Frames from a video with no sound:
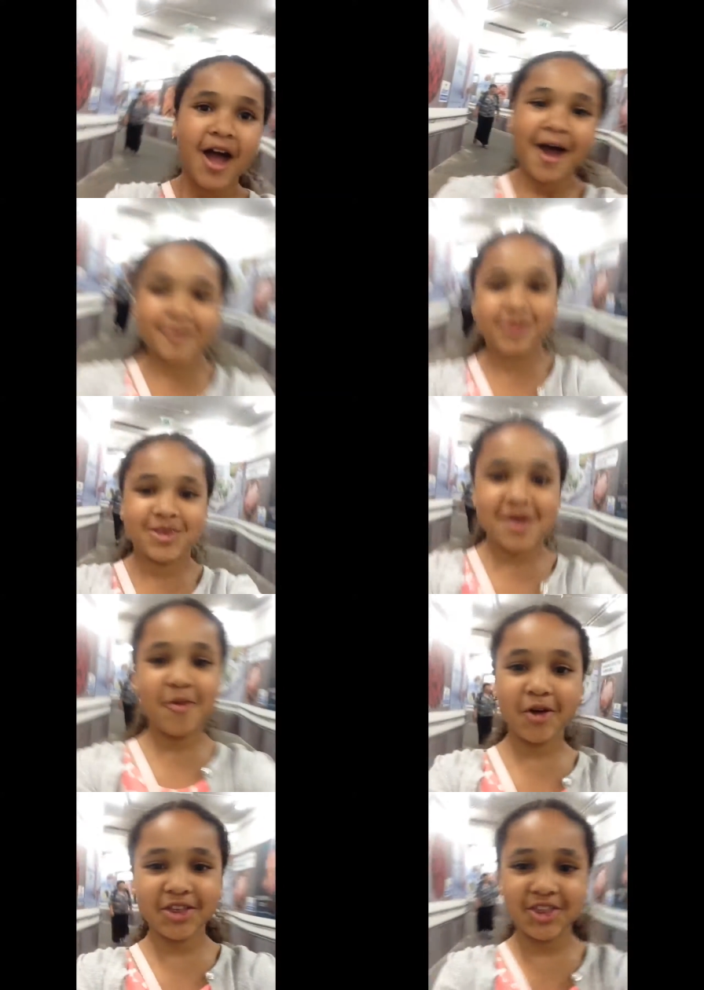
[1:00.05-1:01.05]
I'm
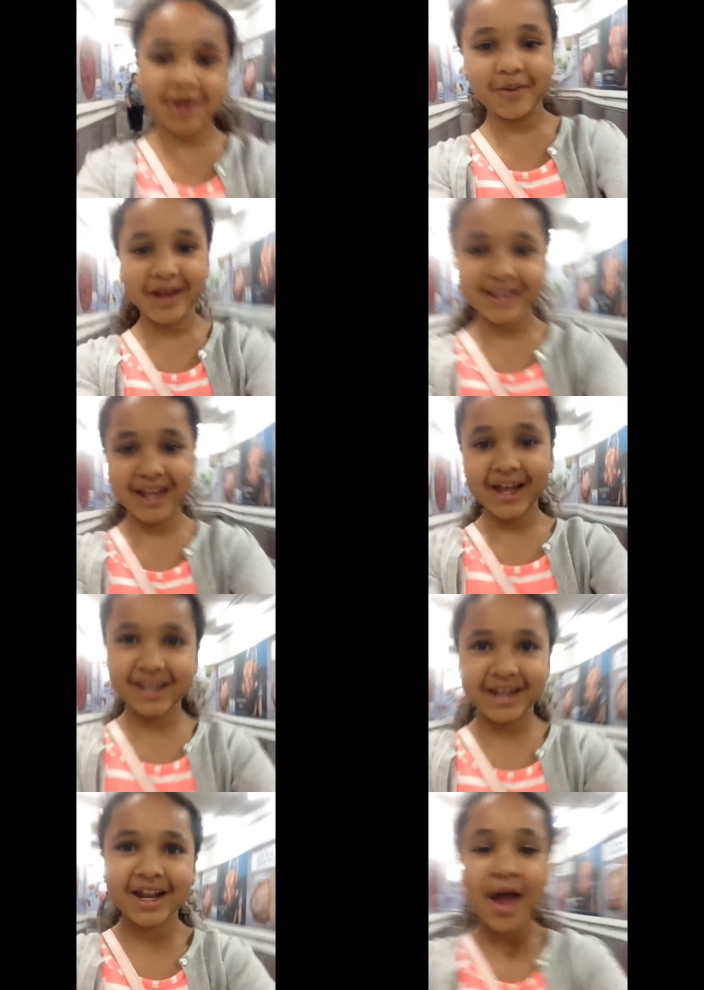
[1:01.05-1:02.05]
super, super
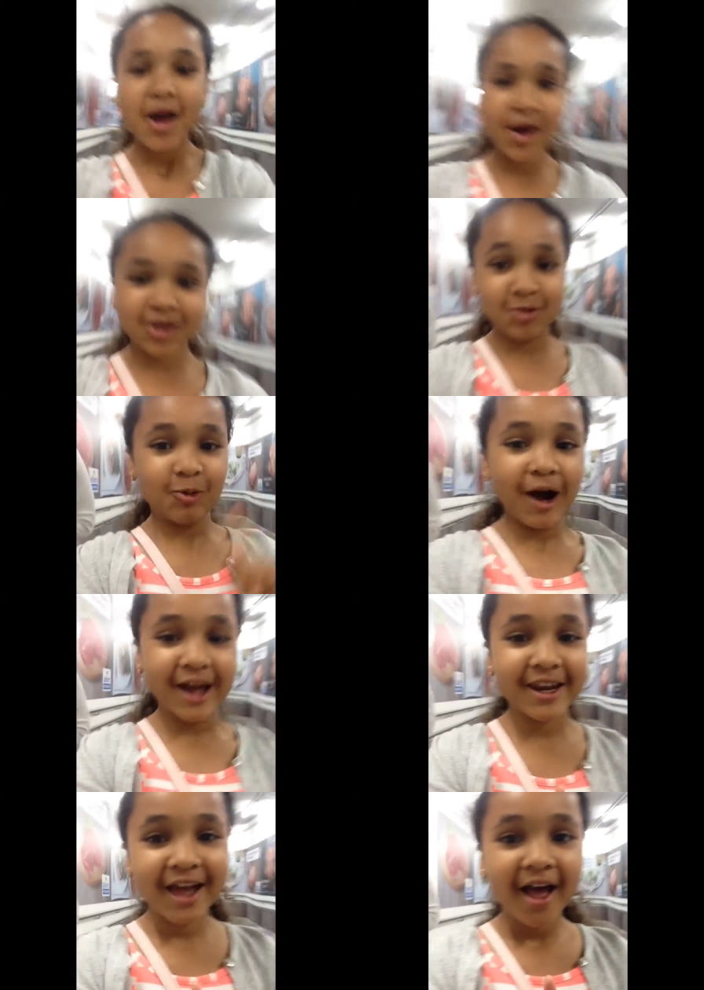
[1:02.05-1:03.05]
excited because
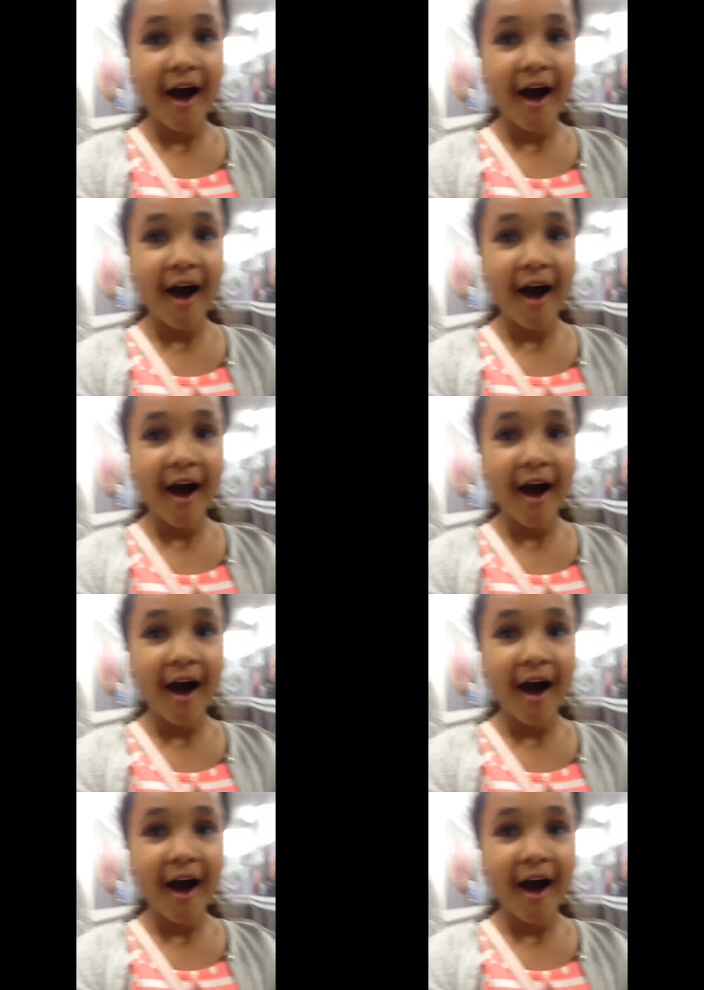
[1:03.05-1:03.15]
one,